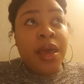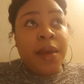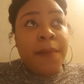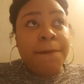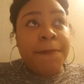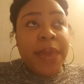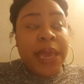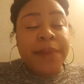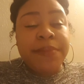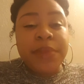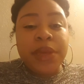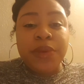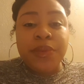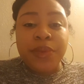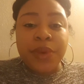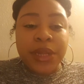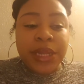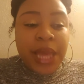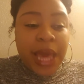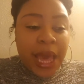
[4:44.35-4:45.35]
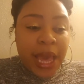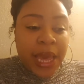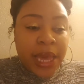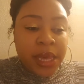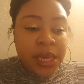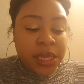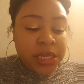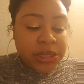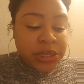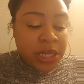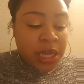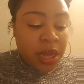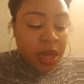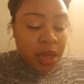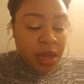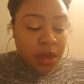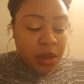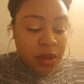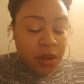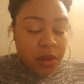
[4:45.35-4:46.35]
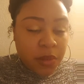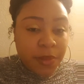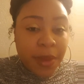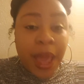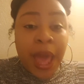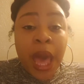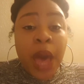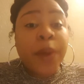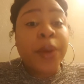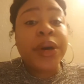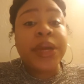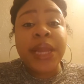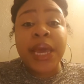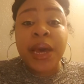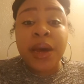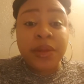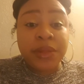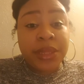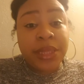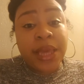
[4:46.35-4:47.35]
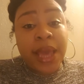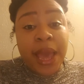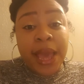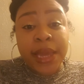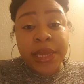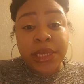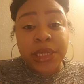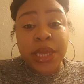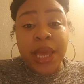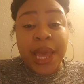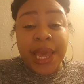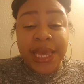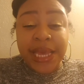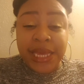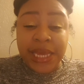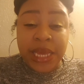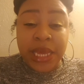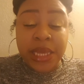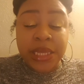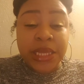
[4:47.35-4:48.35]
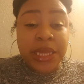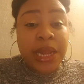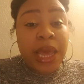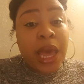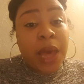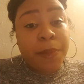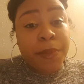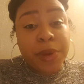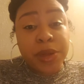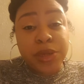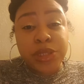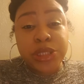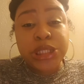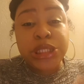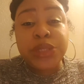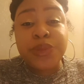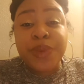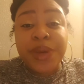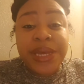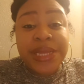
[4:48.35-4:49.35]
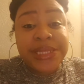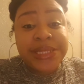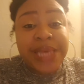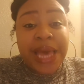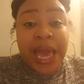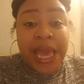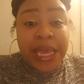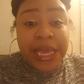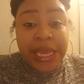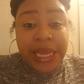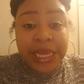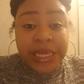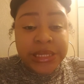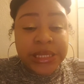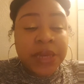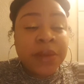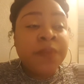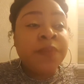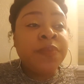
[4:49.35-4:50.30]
made me realize how unhealthy I eat and how much sweets I eat,